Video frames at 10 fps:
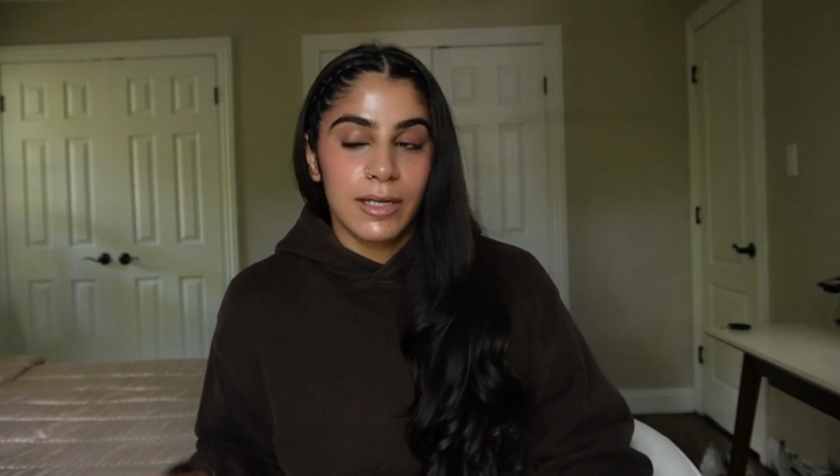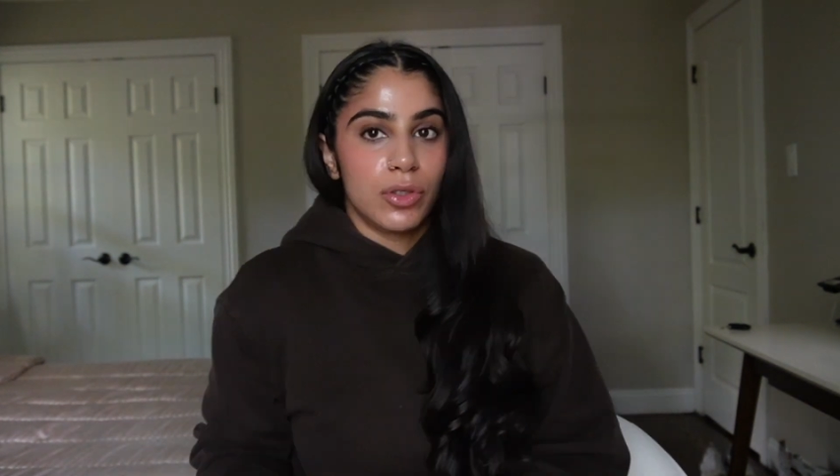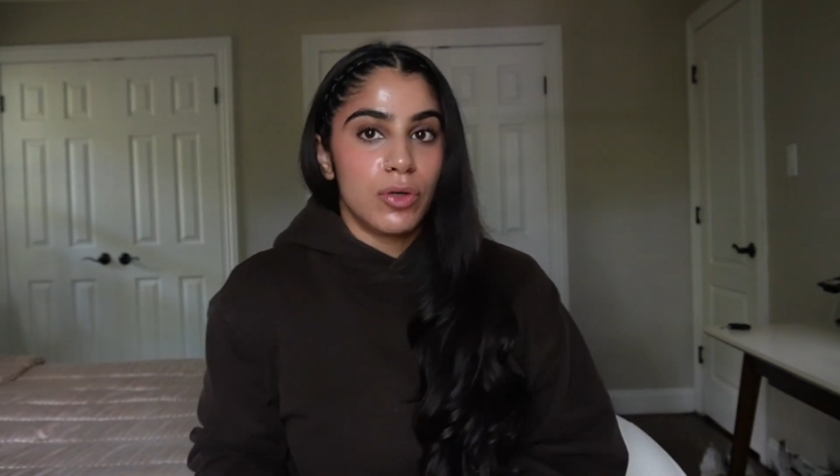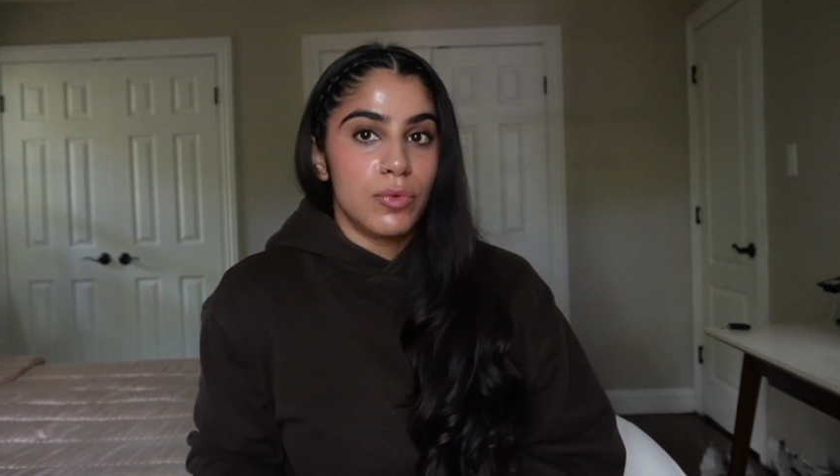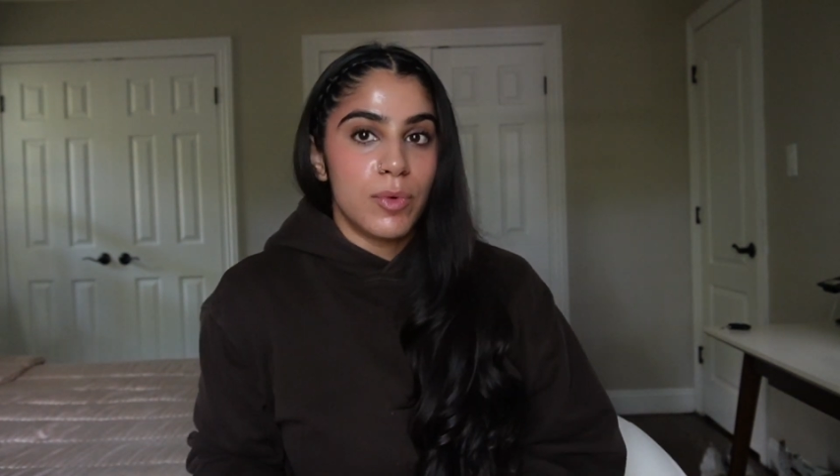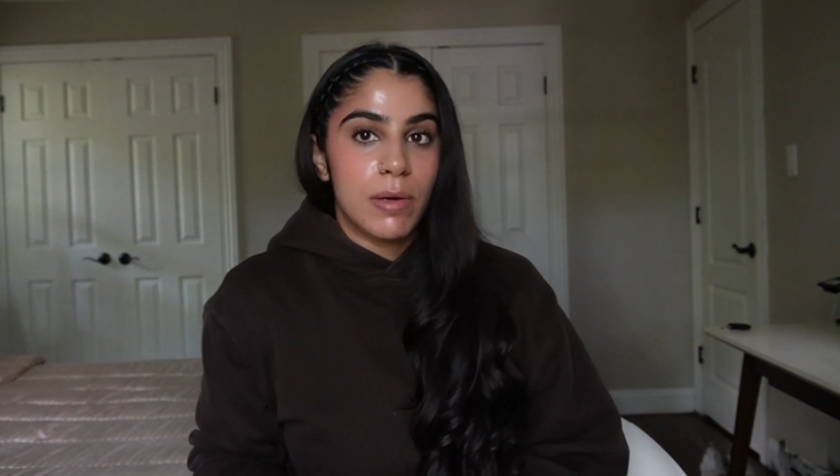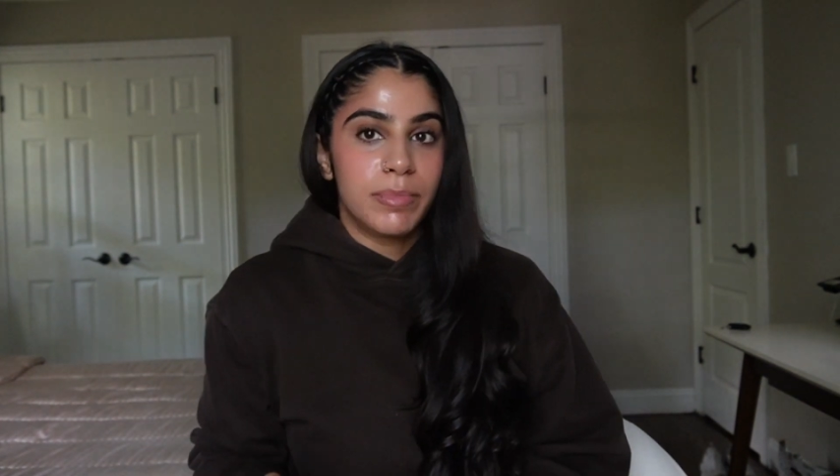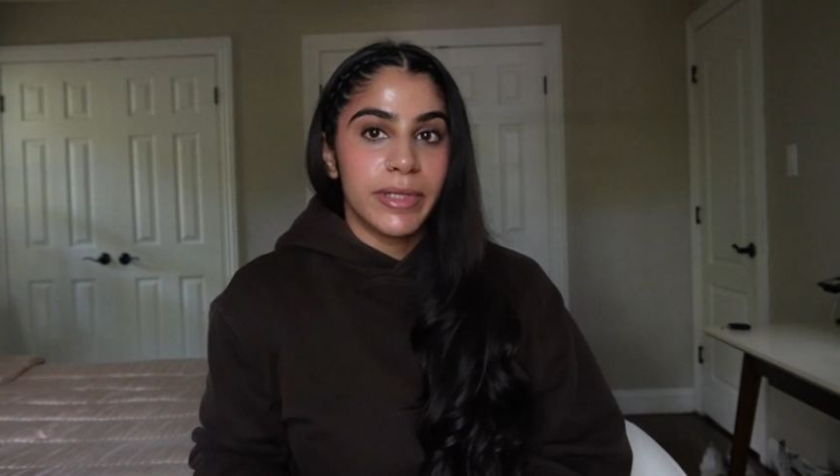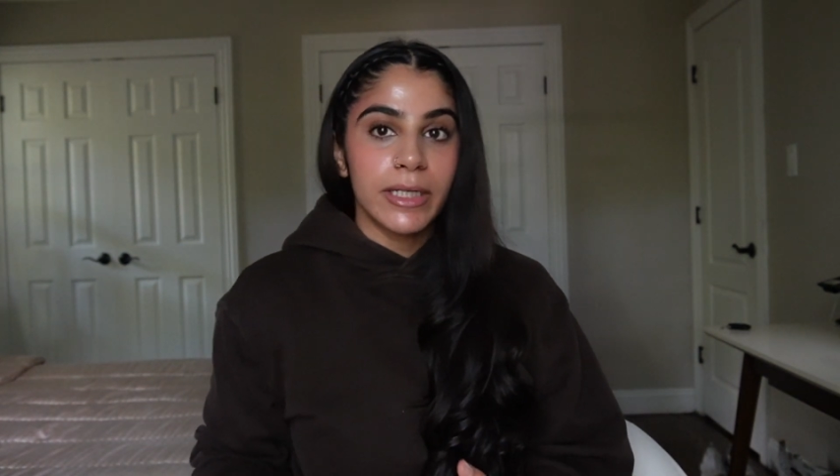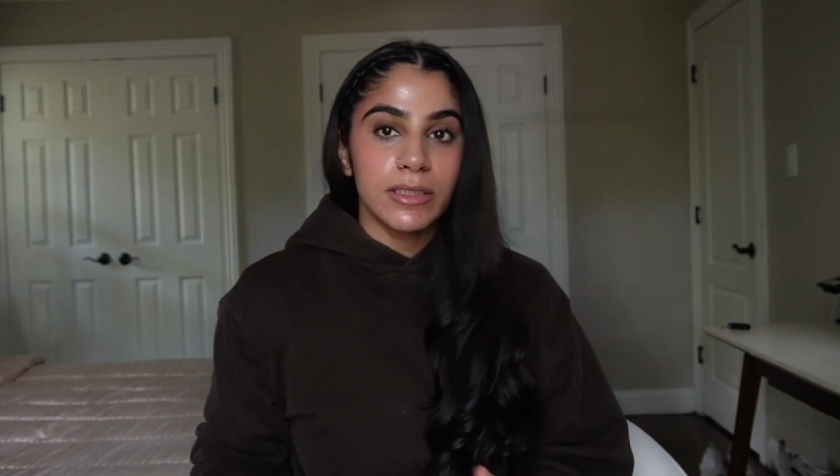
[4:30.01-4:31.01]
So while
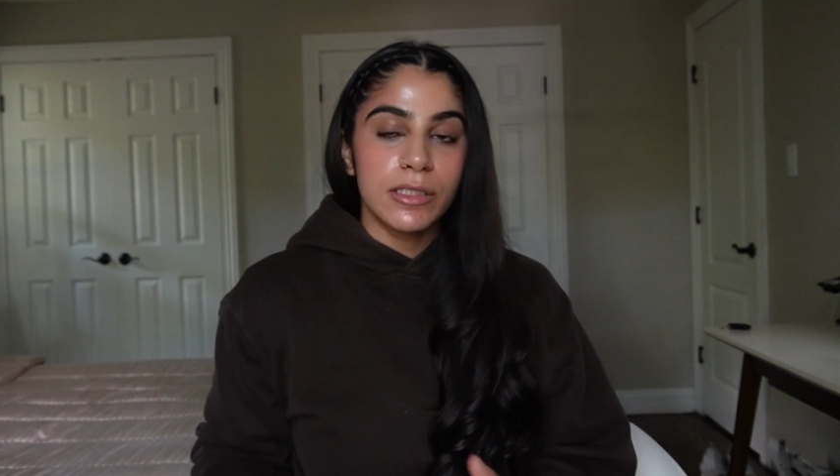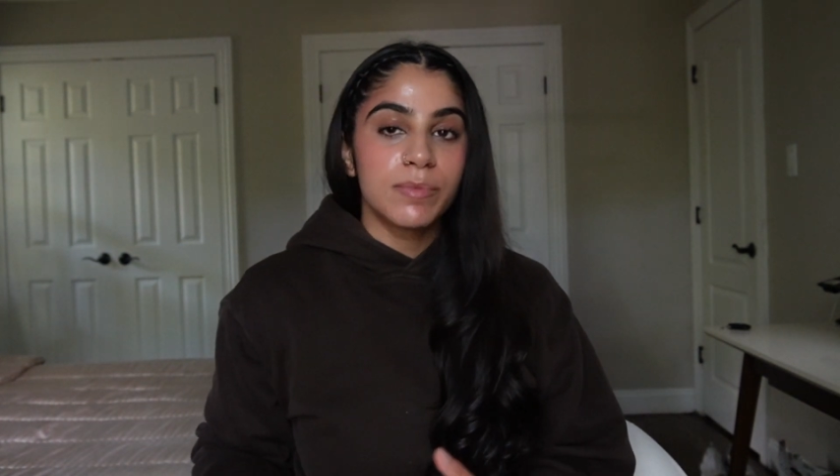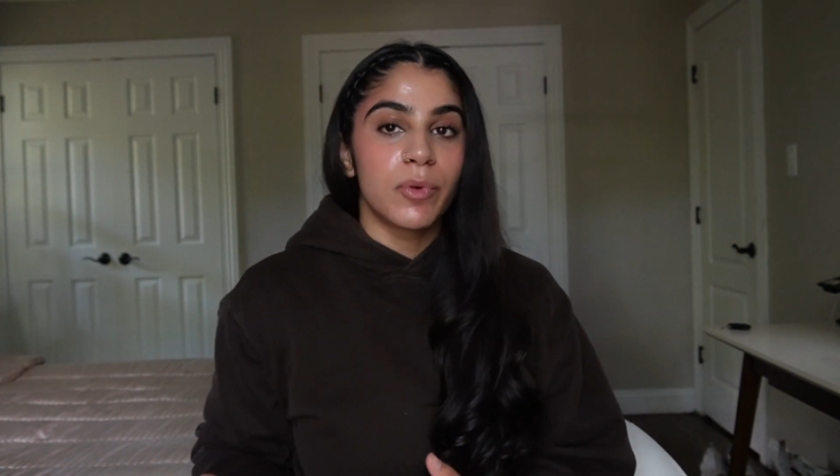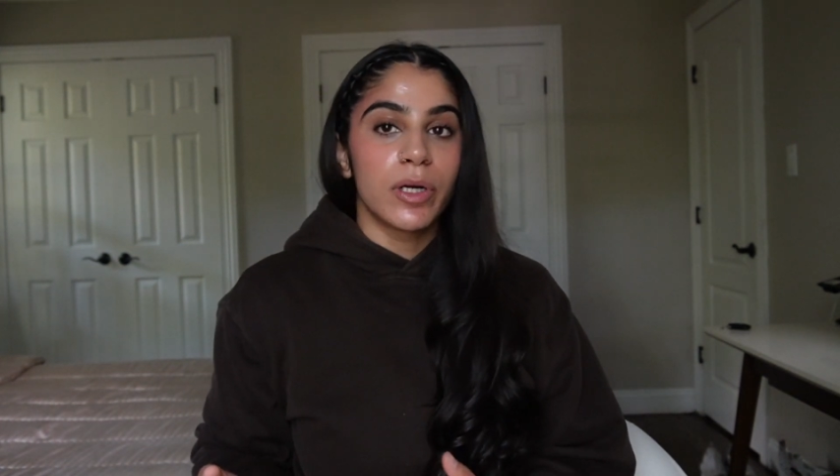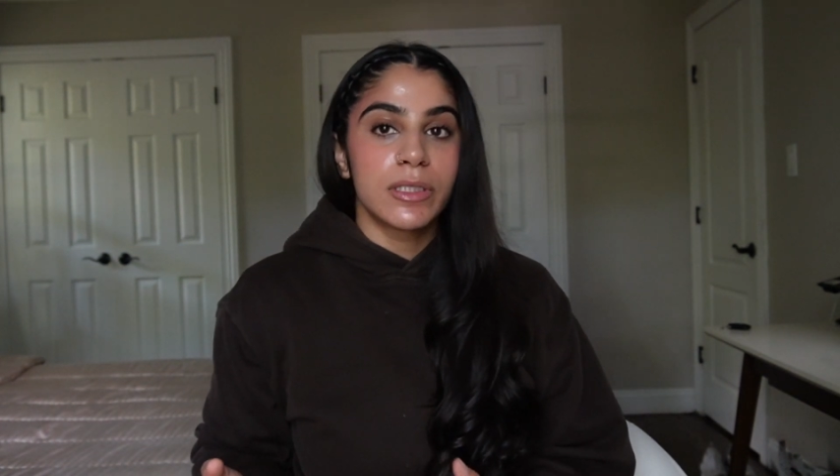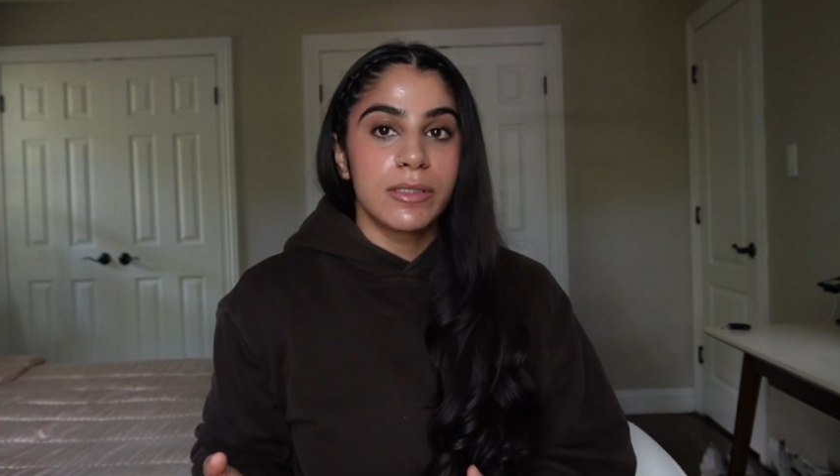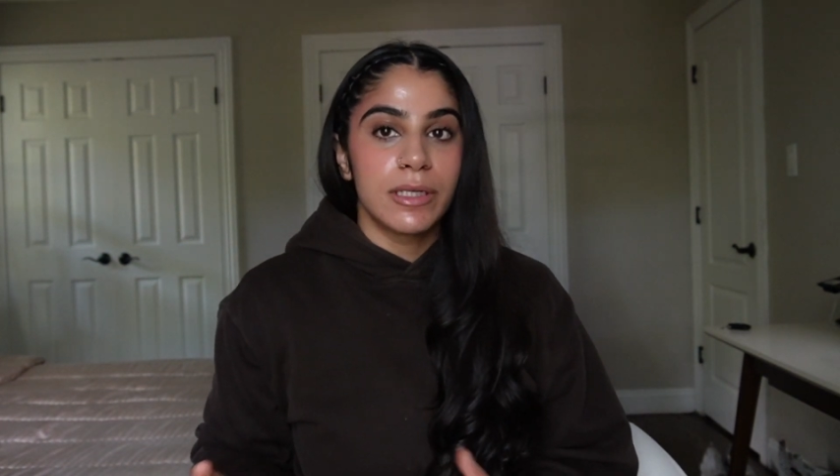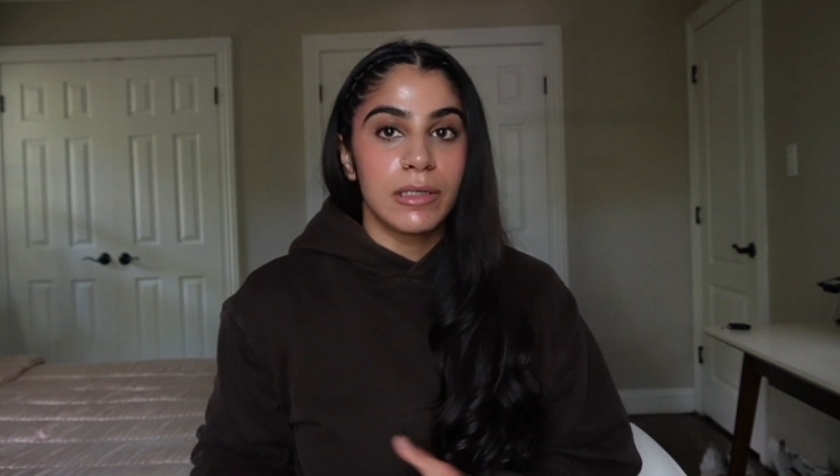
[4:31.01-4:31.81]
playing these sports did